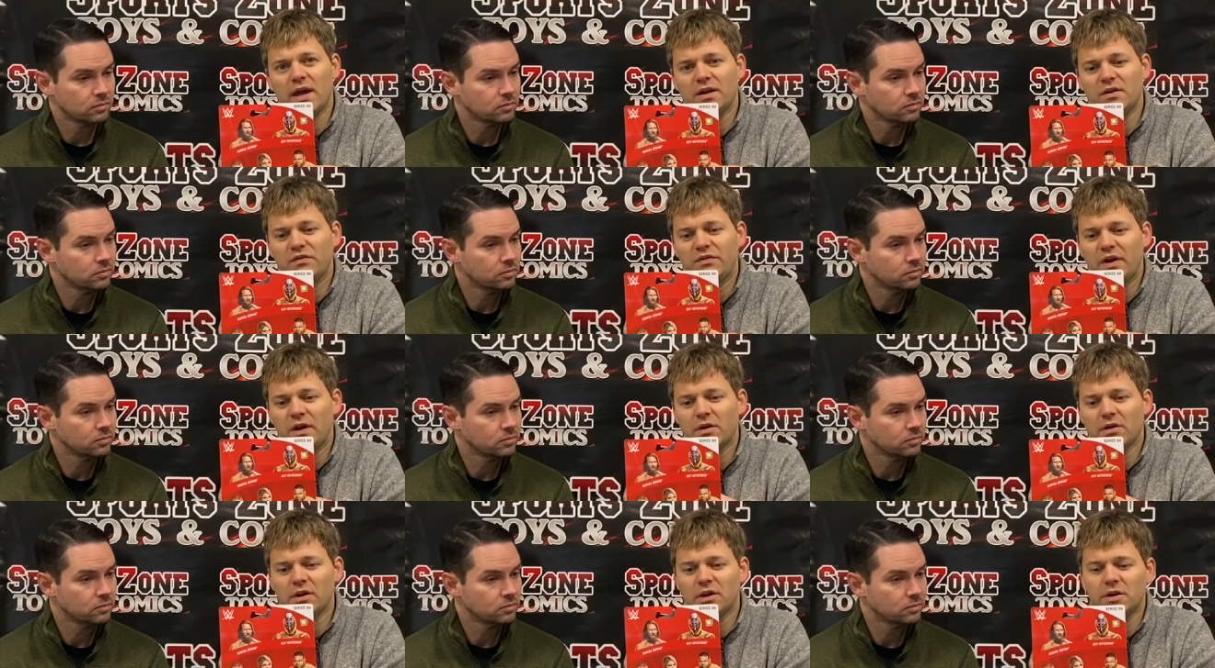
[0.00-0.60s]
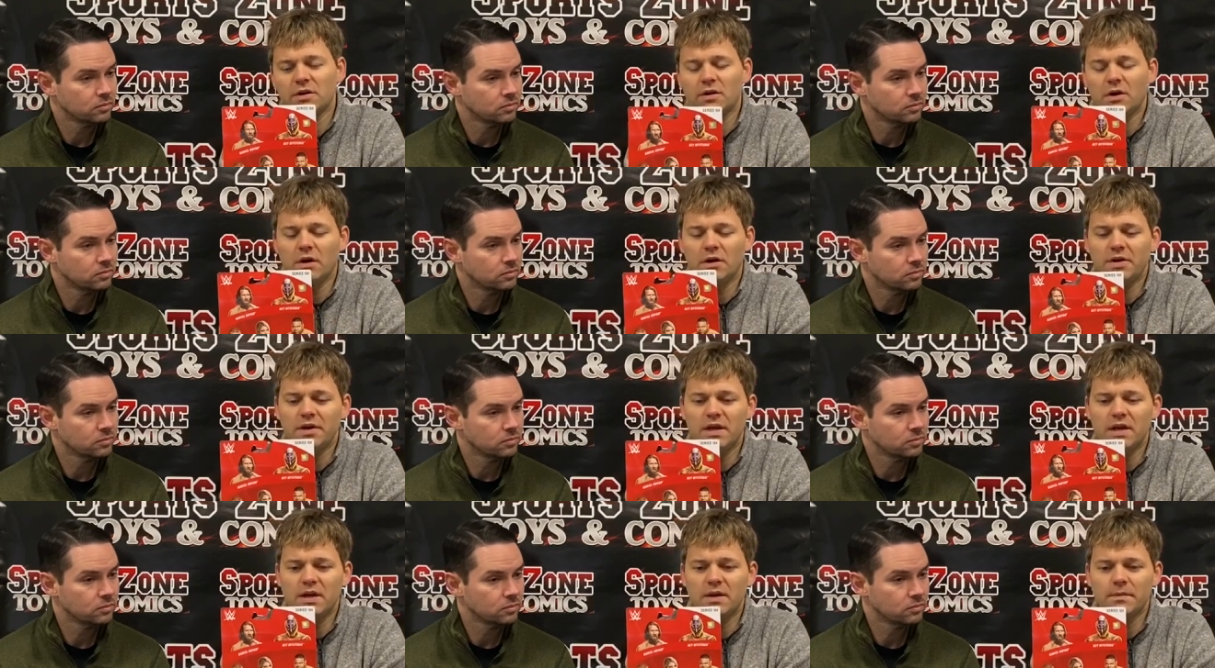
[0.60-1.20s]
Speaker 1: Enna variant
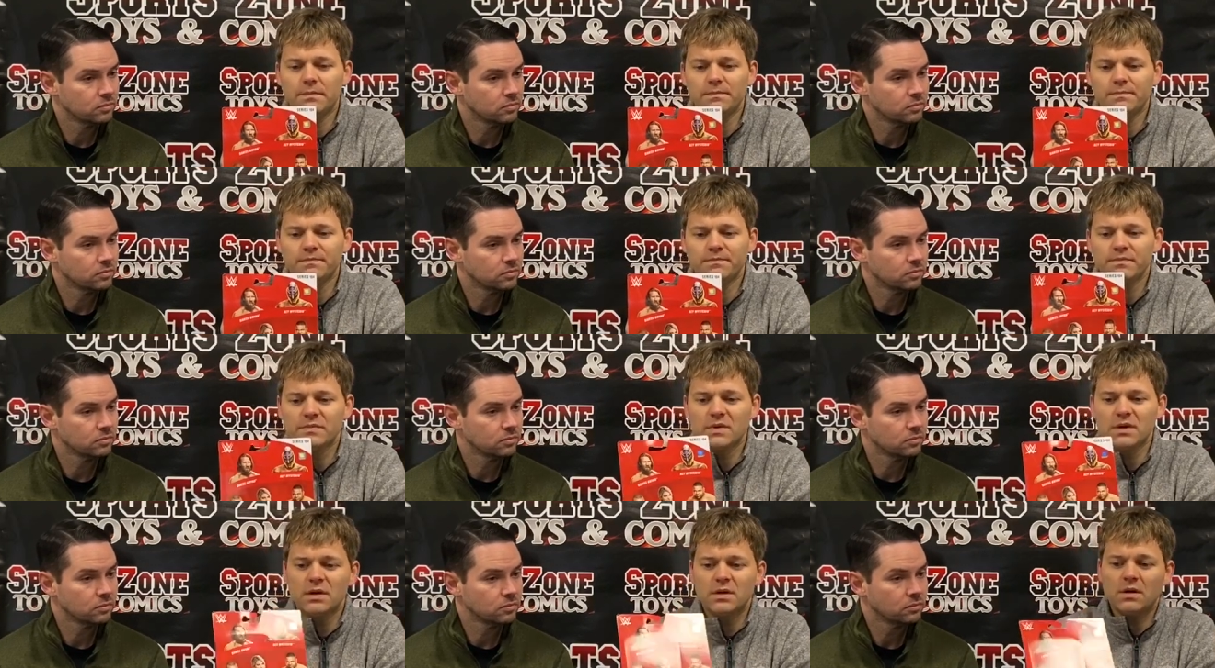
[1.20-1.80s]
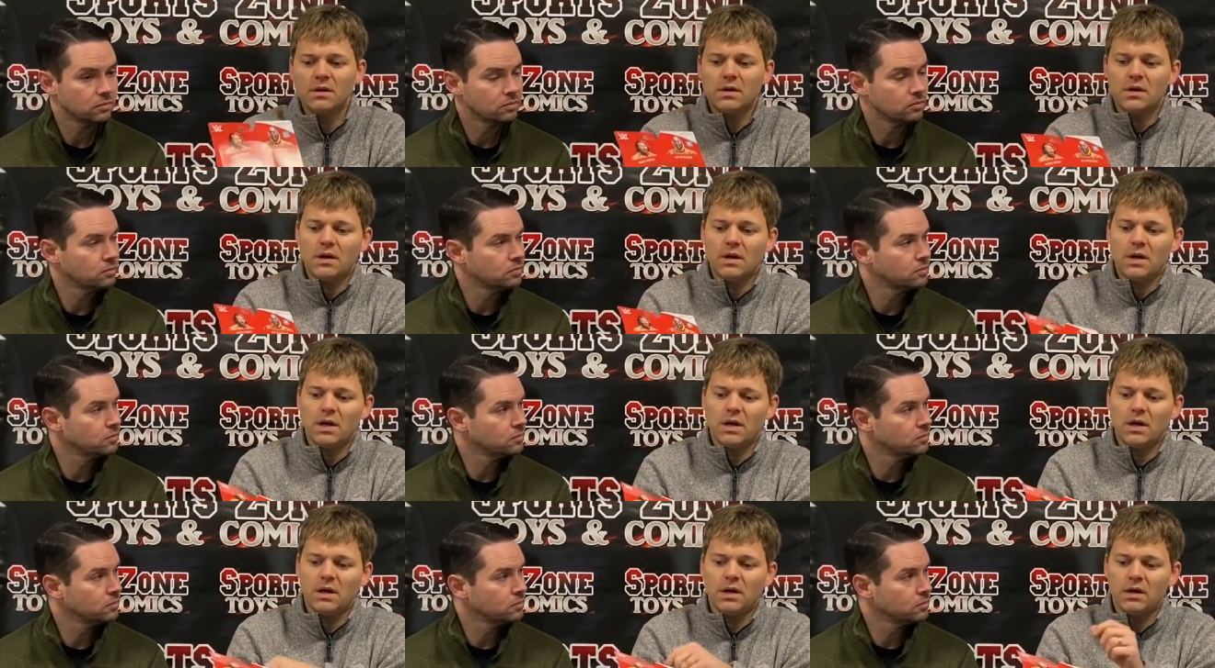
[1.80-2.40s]
on him.
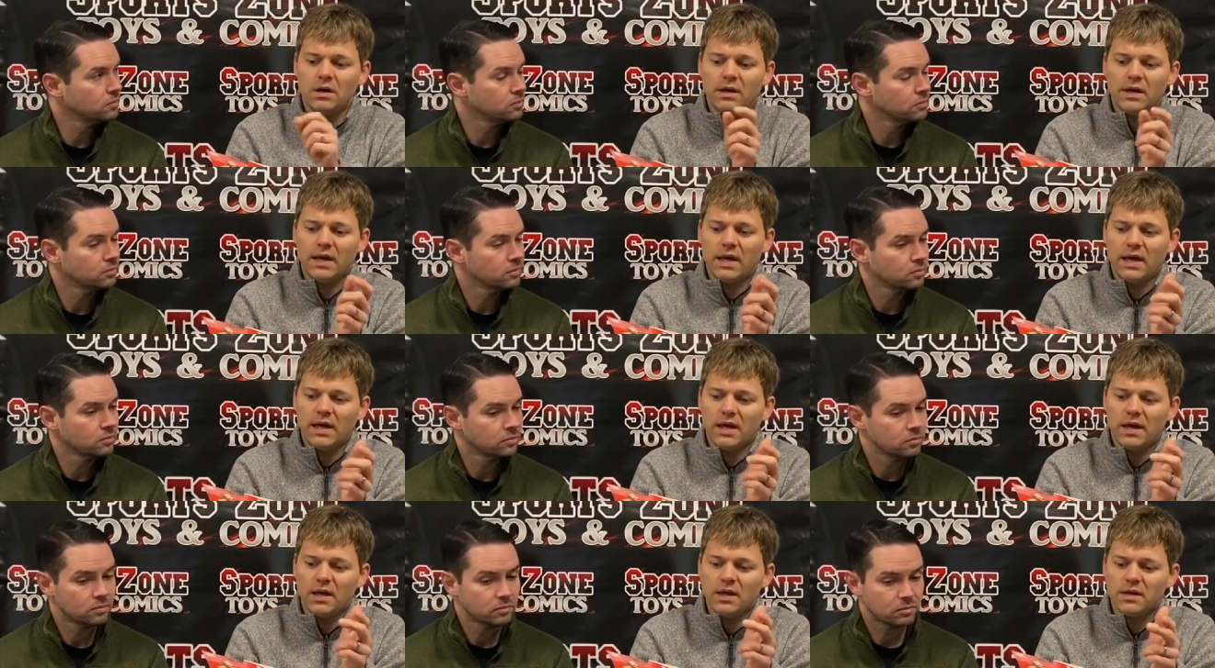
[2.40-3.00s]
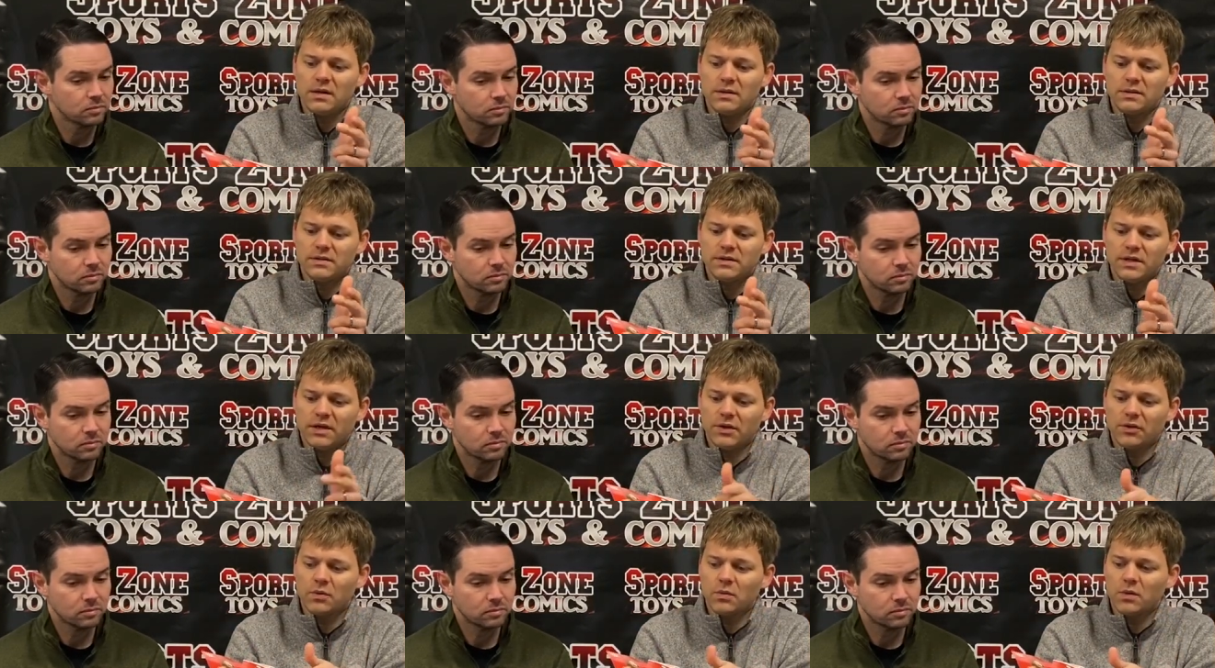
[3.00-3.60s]
Uh, and
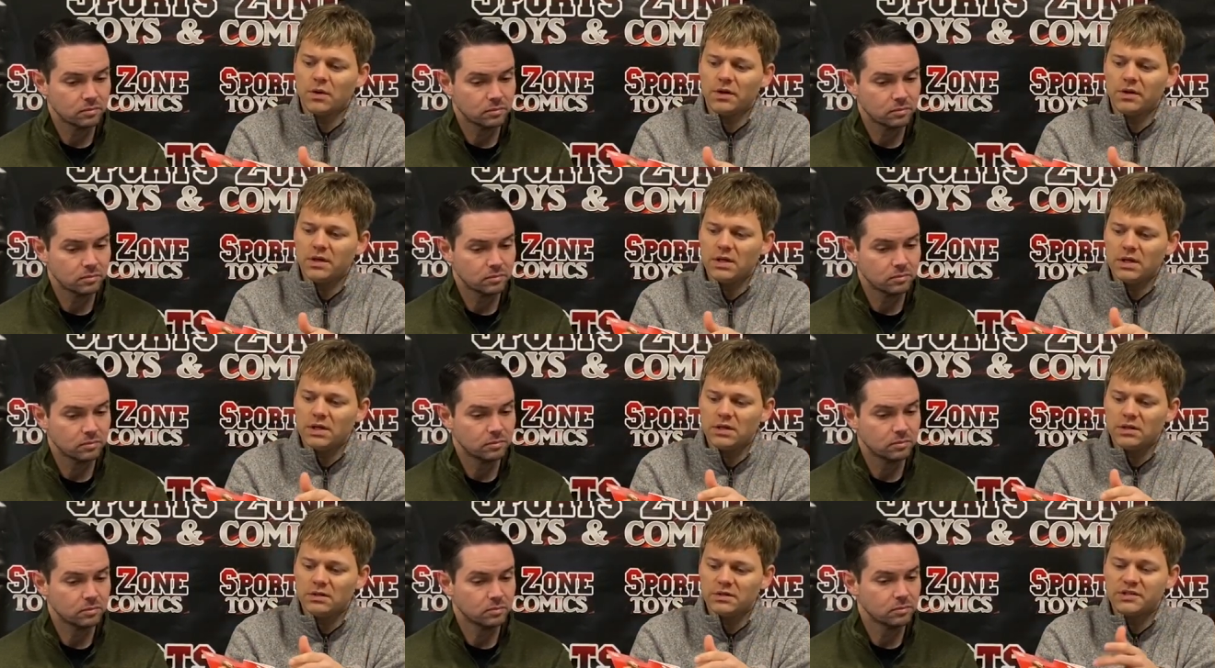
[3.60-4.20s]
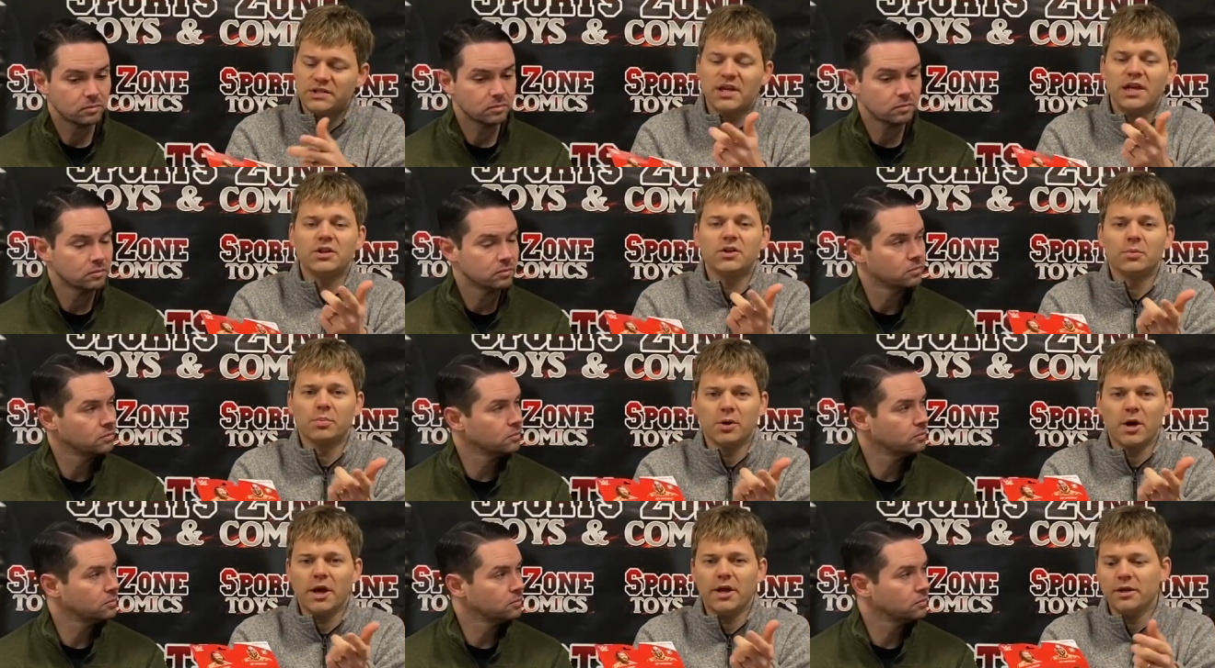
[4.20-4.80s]
the other one is
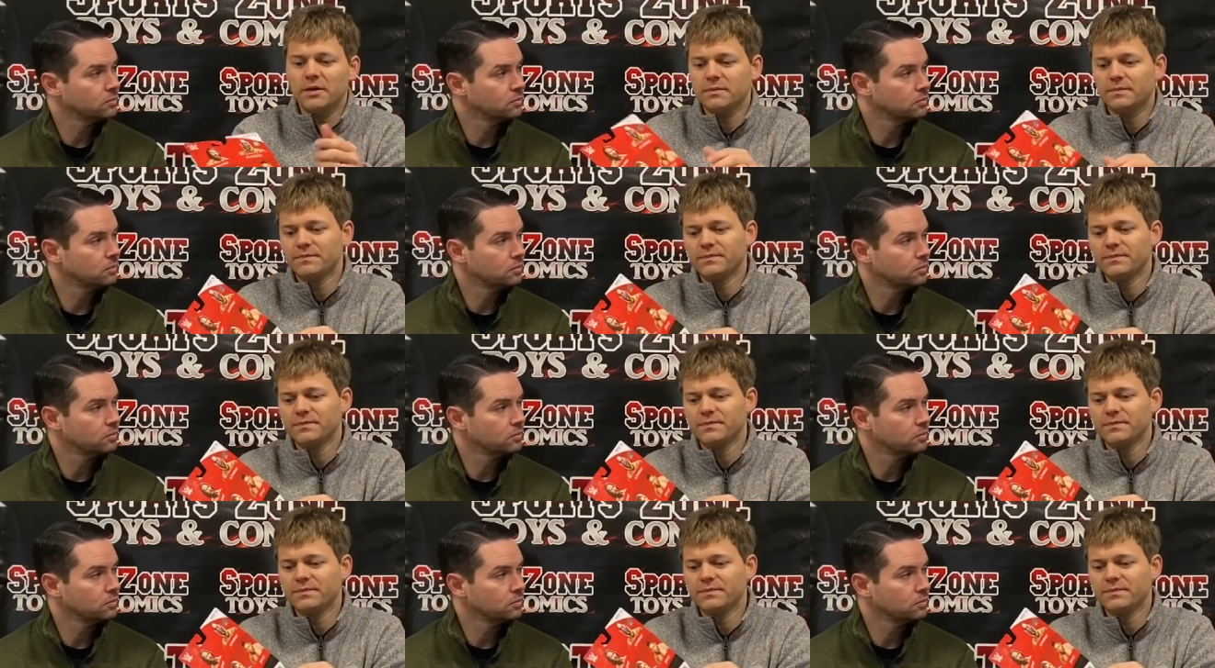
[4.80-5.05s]
Daniel Bryan.